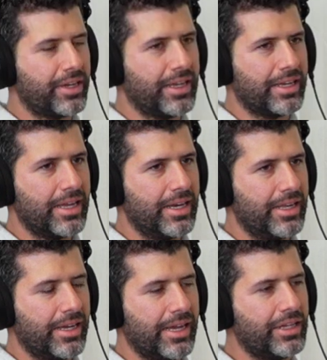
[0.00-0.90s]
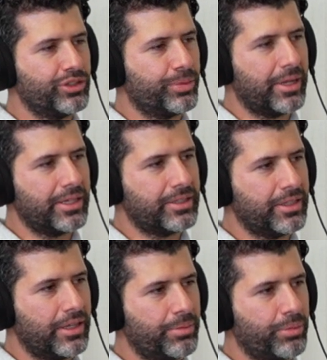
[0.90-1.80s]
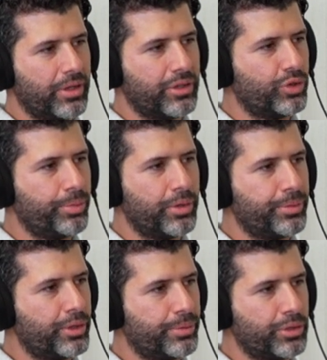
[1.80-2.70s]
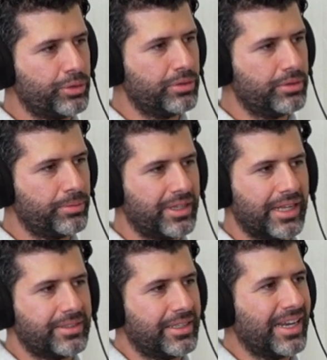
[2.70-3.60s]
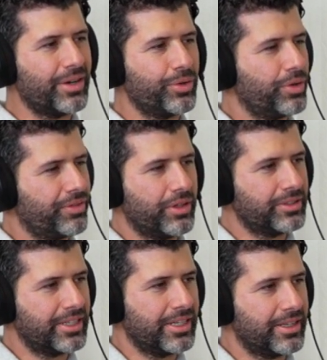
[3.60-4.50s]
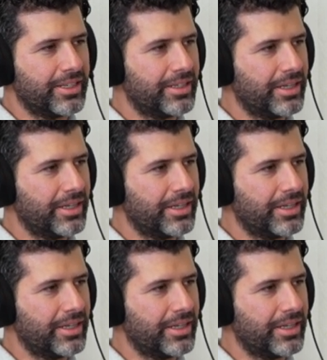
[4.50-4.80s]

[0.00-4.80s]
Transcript: can get in, I angioplasty them with a 2 millimeter balloon, but that's it. I don't know if it does anything.